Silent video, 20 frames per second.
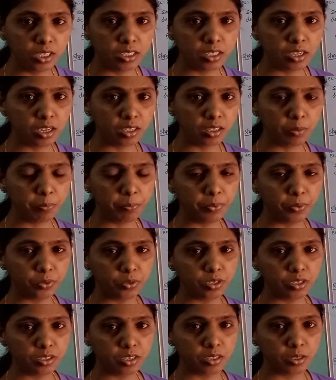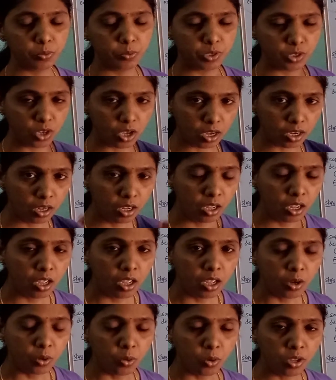these are the processes which are
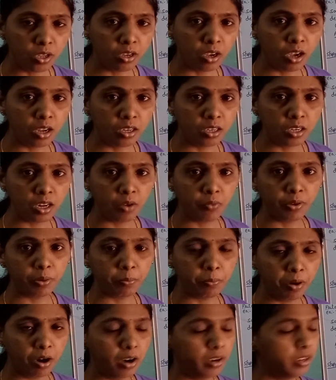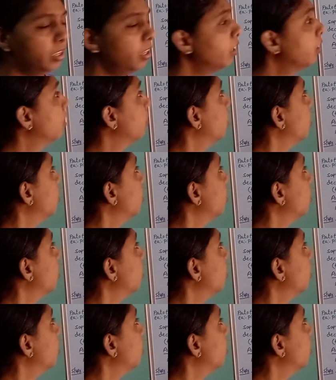going on in our body.